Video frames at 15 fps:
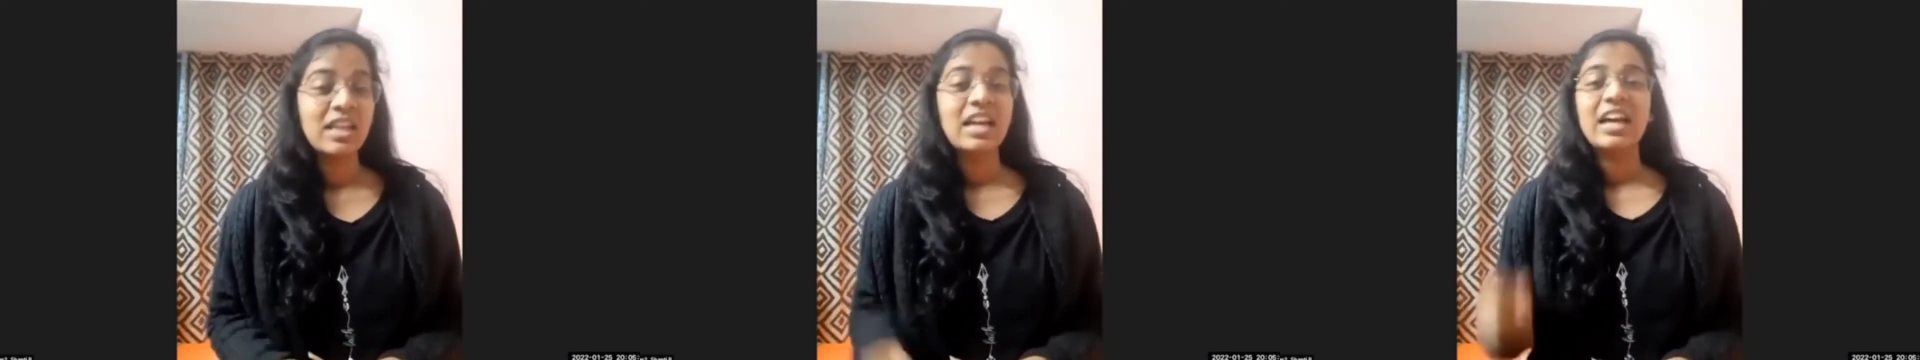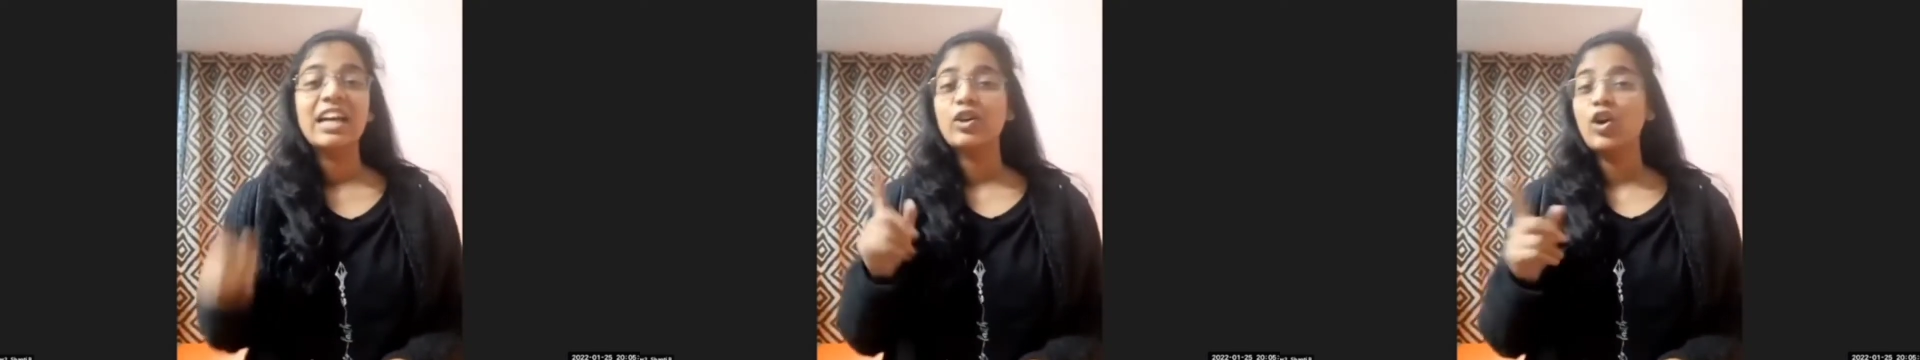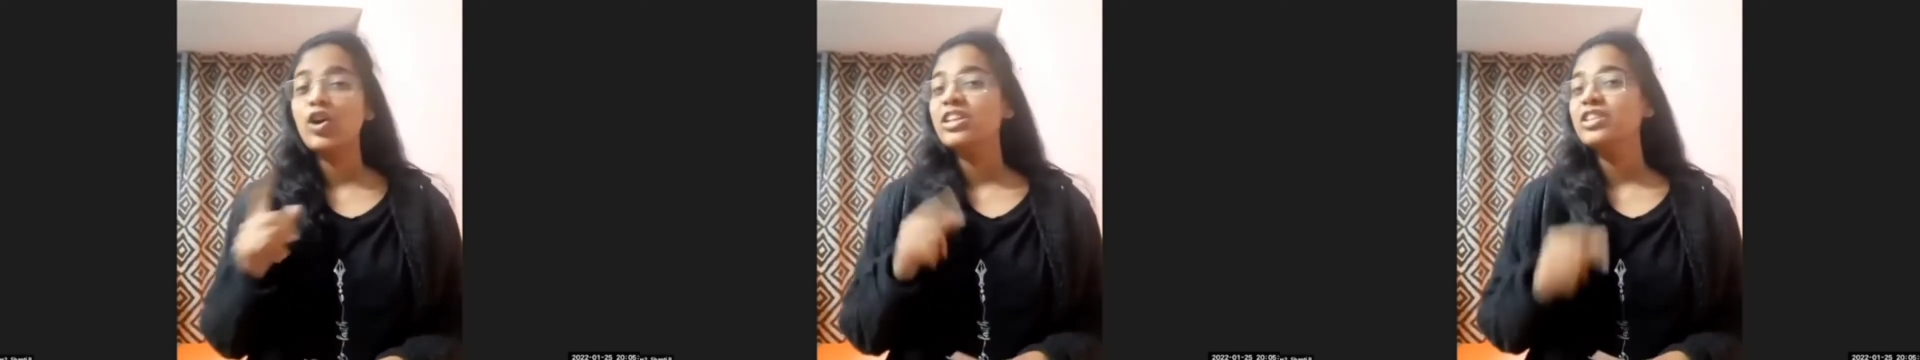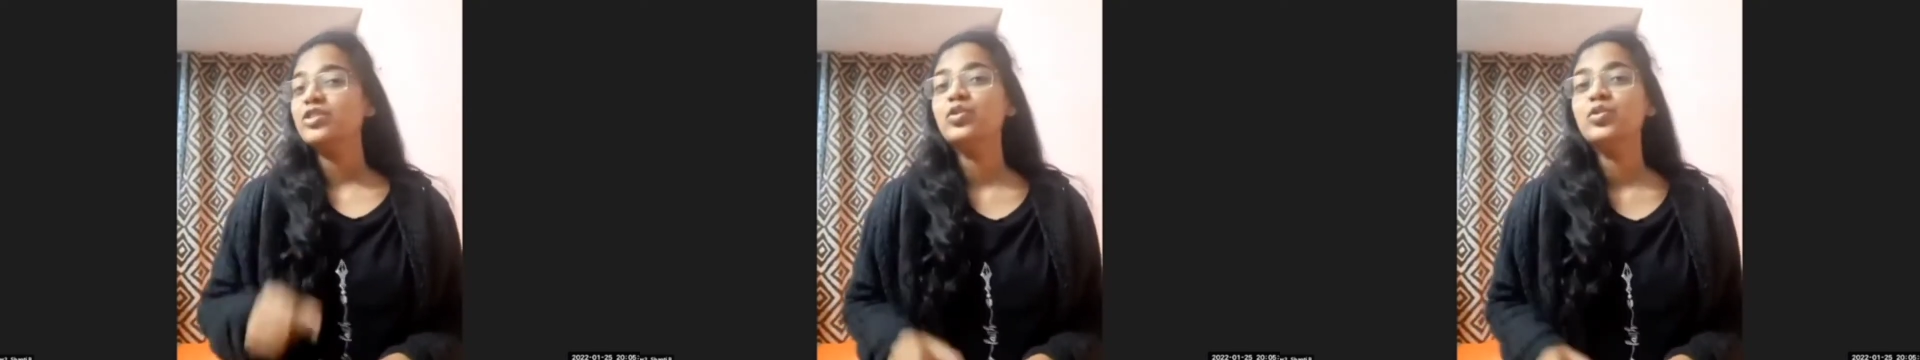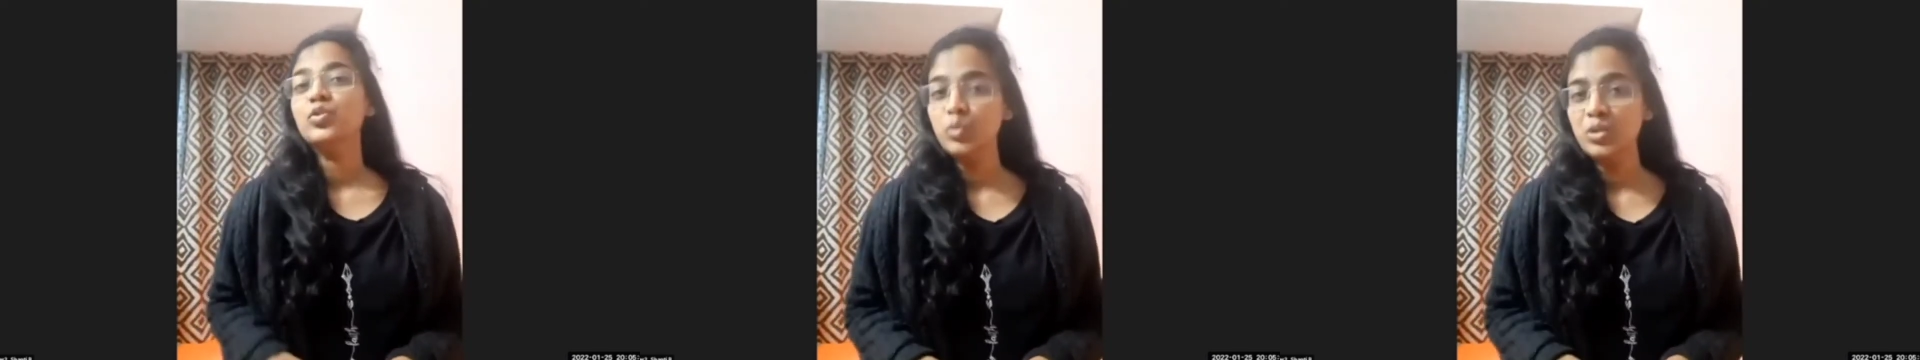According to
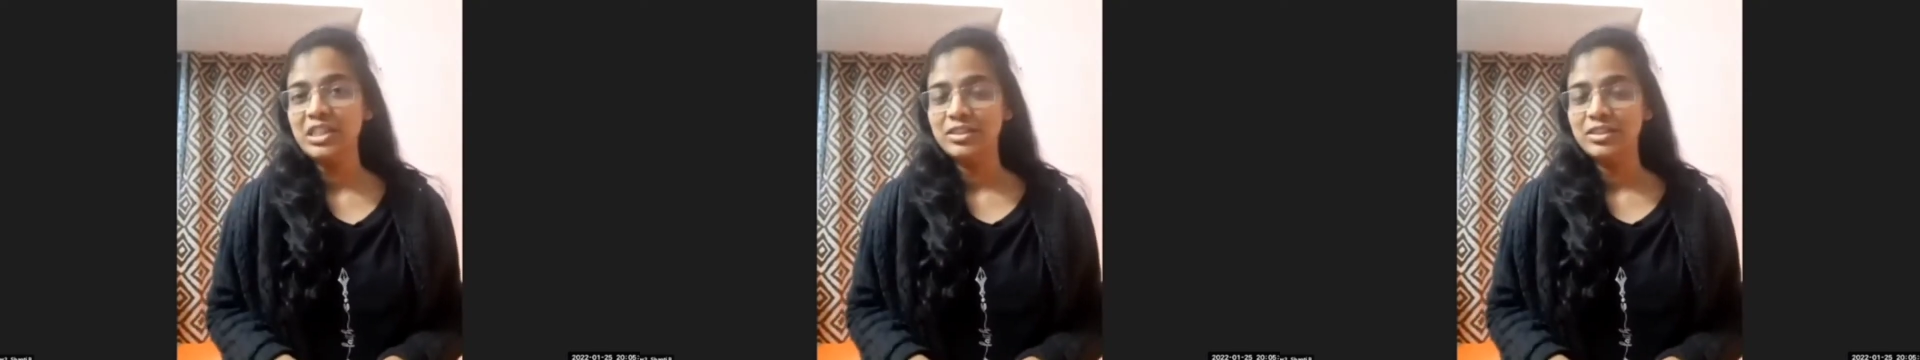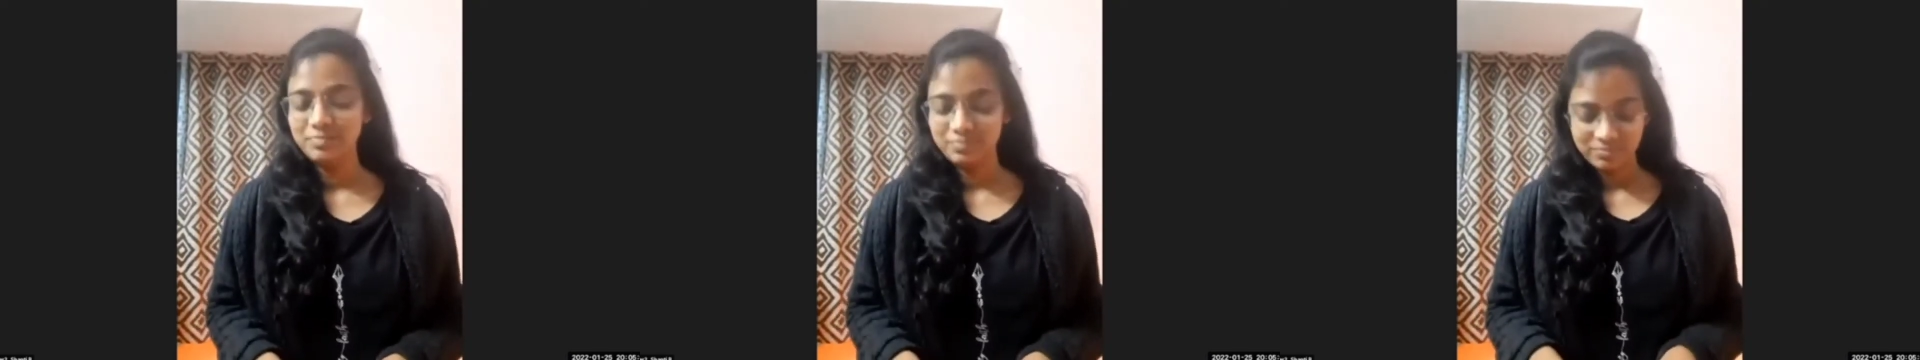Google,